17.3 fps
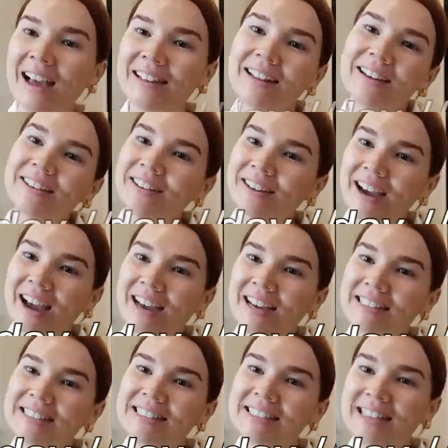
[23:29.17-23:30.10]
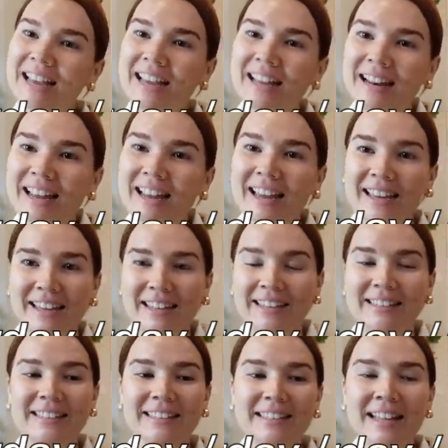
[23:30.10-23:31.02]
Hello you guys, it
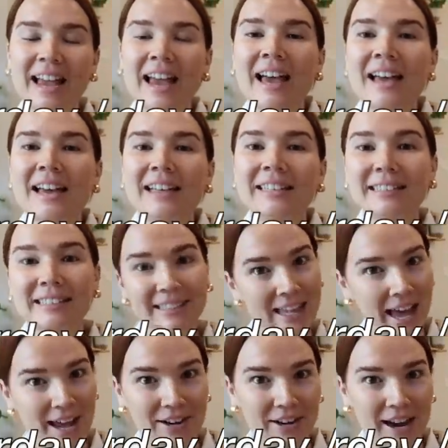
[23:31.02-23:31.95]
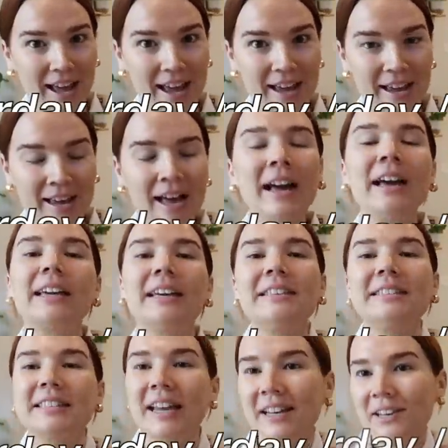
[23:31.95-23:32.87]
is Saturday,
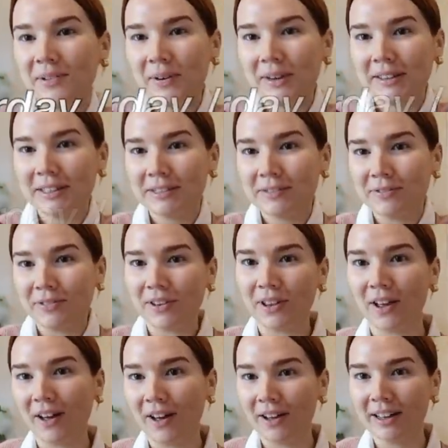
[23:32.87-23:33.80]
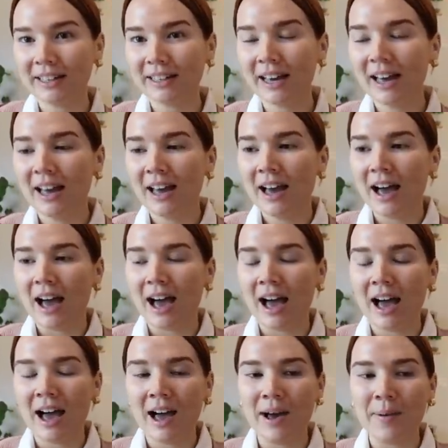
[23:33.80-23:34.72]
continuing this vlog.
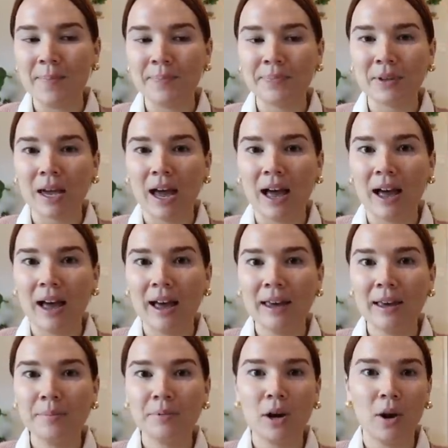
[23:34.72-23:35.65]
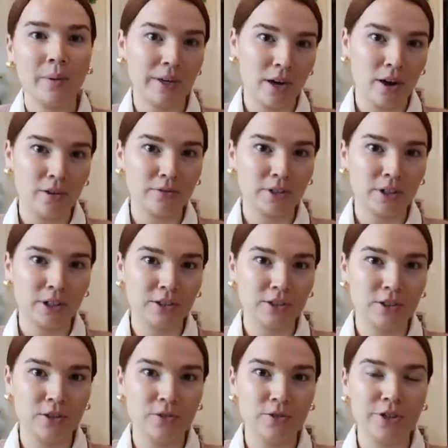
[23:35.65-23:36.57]
I am going over
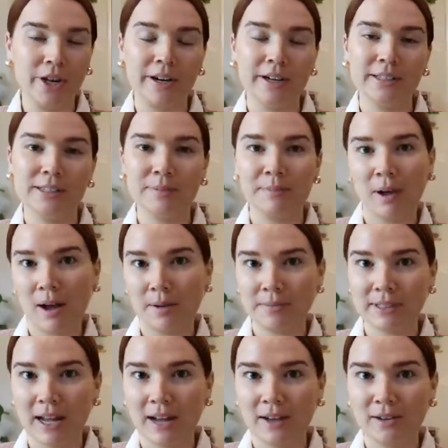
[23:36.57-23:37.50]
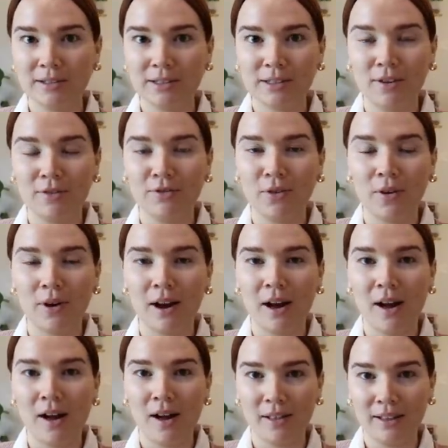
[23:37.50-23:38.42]
to Jared's mom's house for a
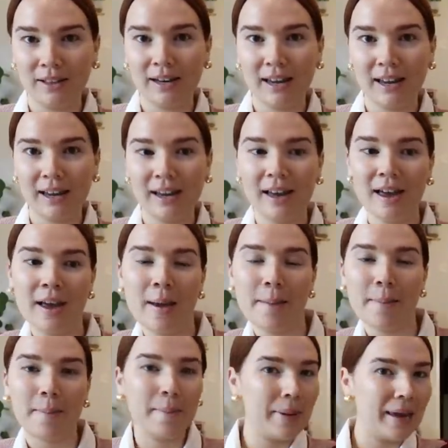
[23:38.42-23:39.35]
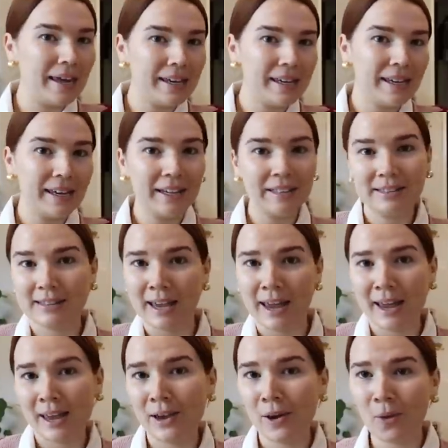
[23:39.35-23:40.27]
holiday baking
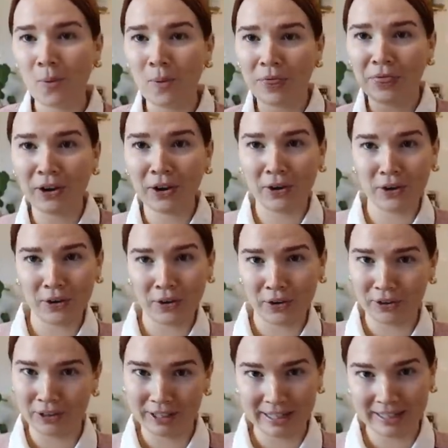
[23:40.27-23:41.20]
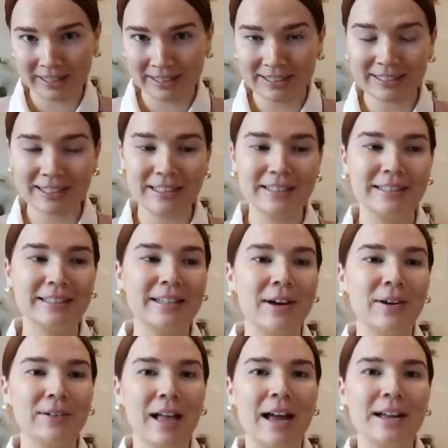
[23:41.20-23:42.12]
day with the girlies.
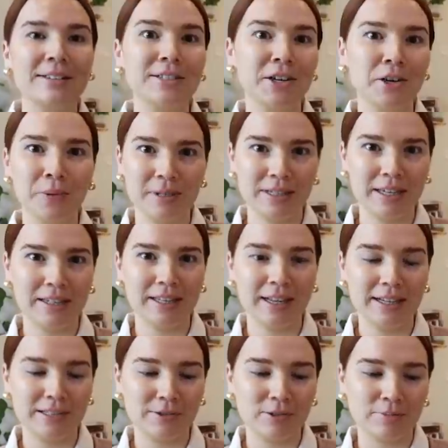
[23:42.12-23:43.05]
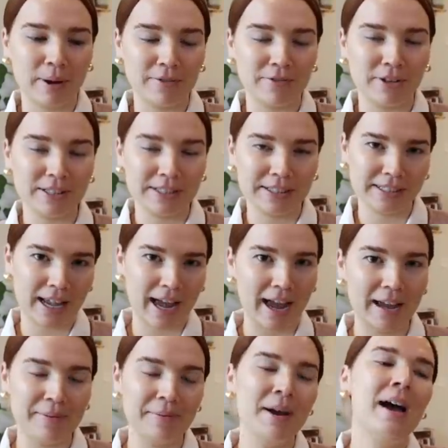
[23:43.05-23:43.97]
So last year we did this, it was my first
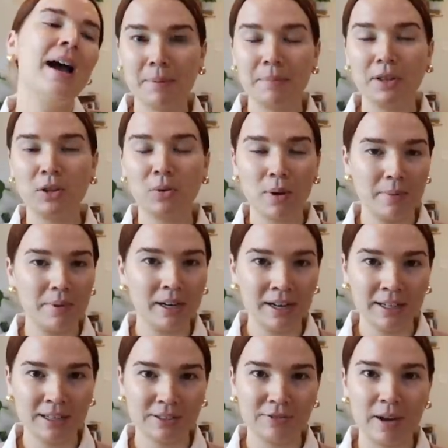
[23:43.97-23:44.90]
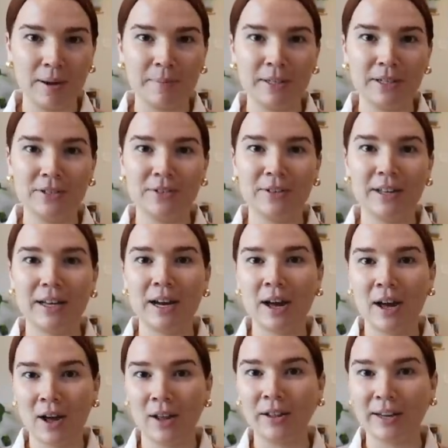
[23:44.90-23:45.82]
time, but the women in his family do like
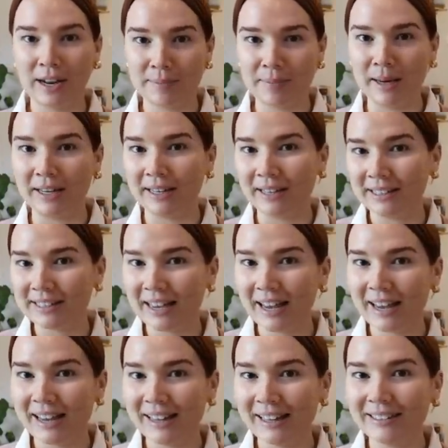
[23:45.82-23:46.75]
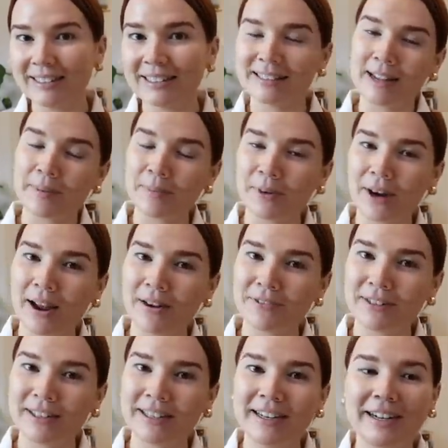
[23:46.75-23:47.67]
a holiday baking day in December
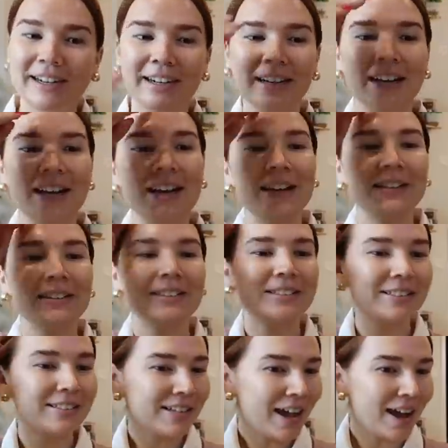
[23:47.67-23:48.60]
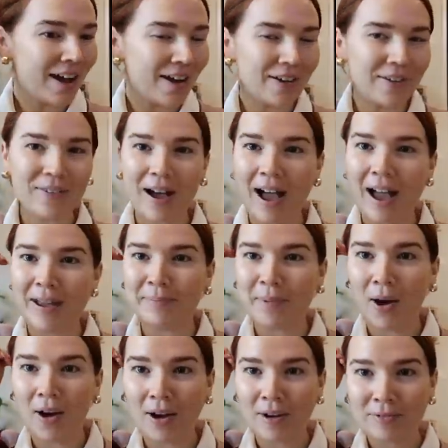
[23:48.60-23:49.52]
every year. So I'm
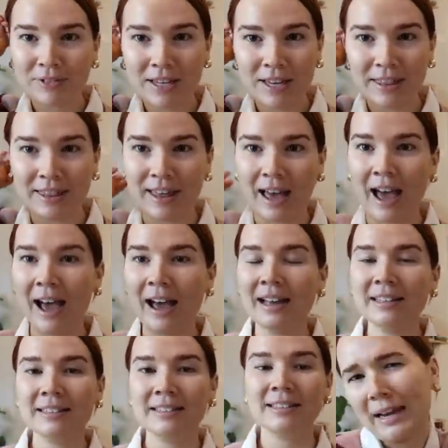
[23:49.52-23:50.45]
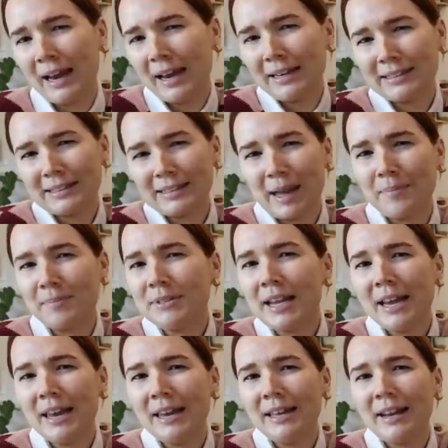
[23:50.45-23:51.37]
off to that. I kind of slept
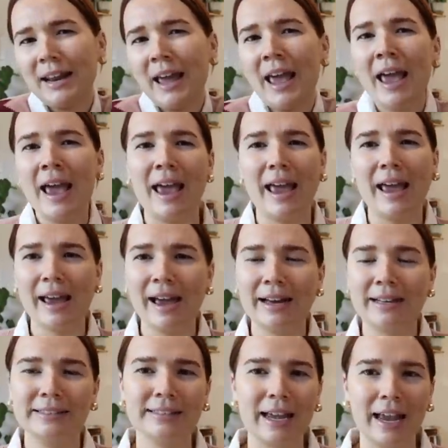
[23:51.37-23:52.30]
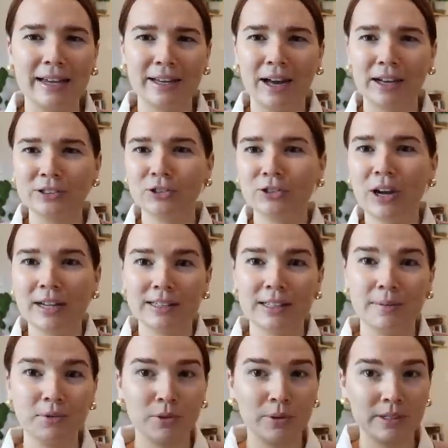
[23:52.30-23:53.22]
in and I got
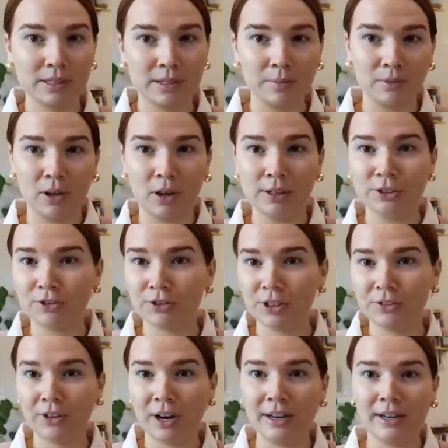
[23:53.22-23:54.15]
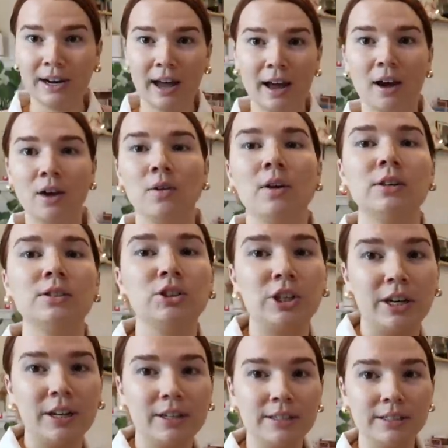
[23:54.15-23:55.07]
dressed. I'm doing some laundry right now.
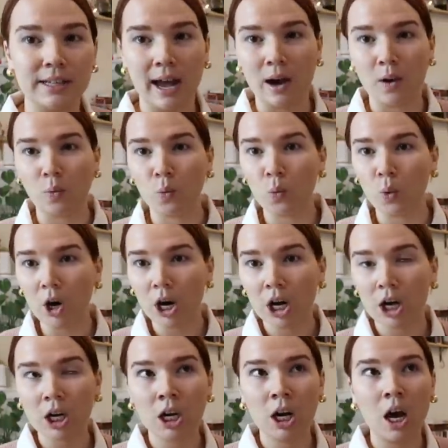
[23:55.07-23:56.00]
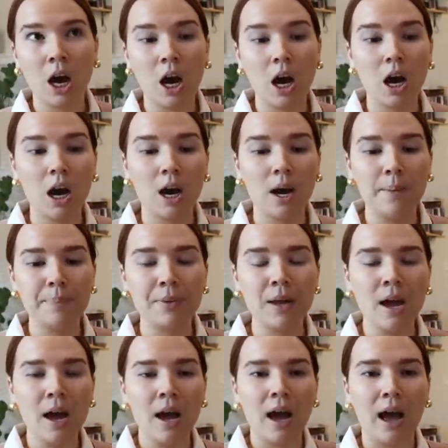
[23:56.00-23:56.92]
Jared's at work.
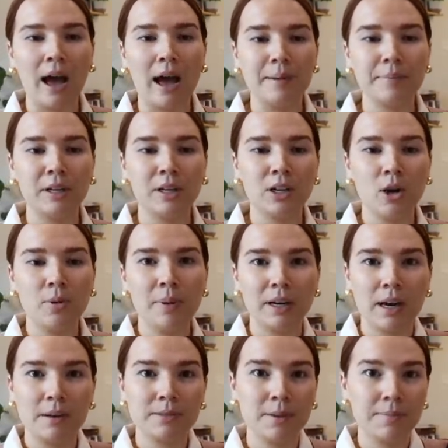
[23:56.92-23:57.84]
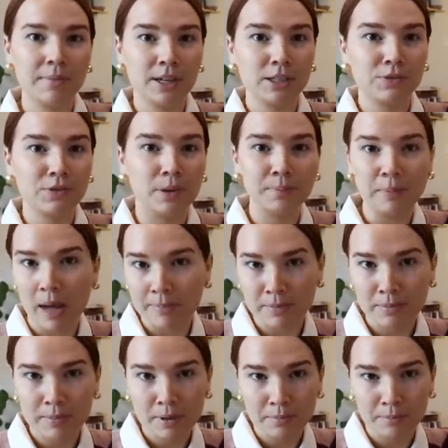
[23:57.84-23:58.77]
I'm gonna go pick up some things for
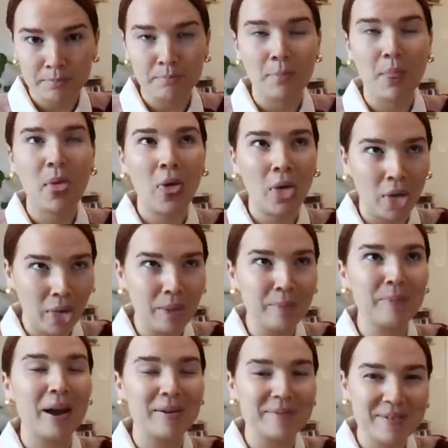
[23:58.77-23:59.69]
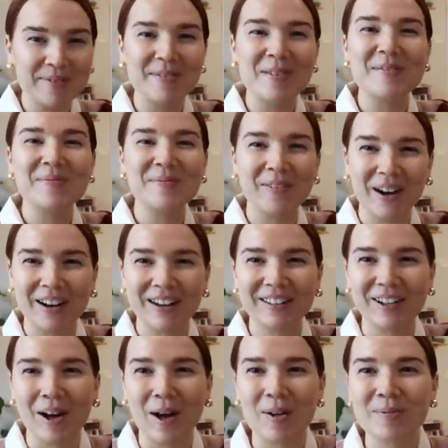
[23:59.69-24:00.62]
Peppermint
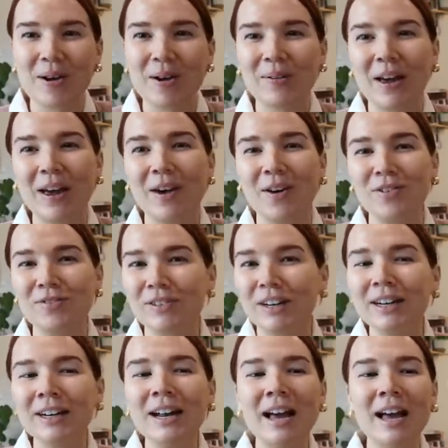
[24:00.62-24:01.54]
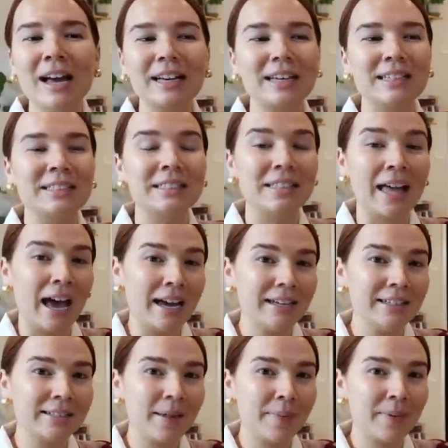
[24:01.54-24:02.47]
Bark on my way over because
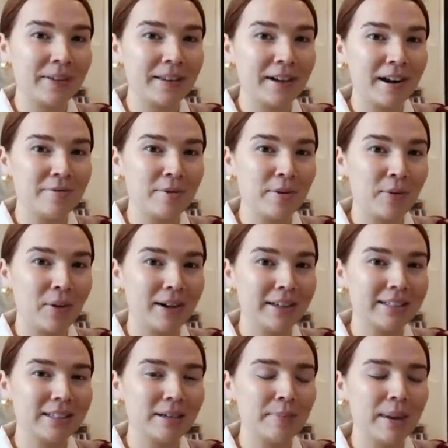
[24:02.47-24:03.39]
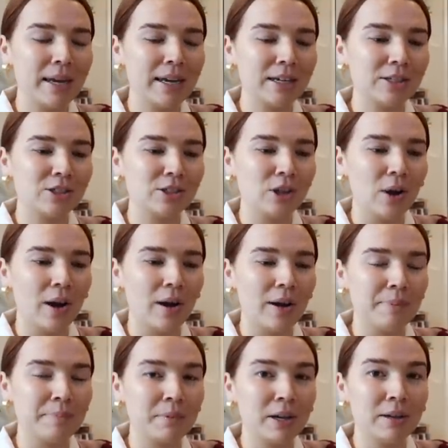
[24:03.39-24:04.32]
that is something that I've been wanting to make. So
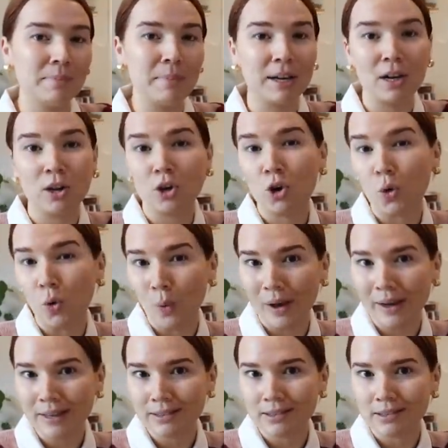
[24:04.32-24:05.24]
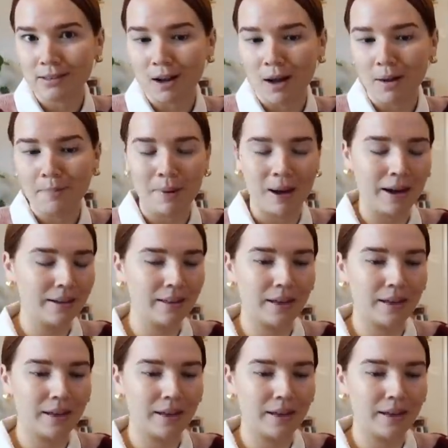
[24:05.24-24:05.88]
I'm gonna make a quick stop by